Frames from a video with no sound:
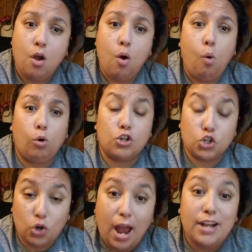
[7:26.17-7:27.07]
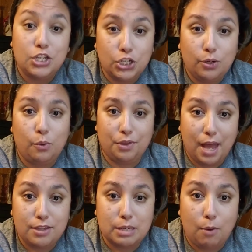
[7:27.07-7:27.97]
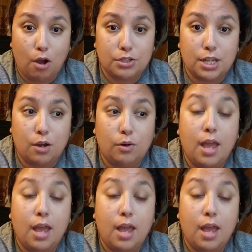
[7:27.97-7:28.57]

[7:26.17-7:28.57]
or try to do it without Suboxone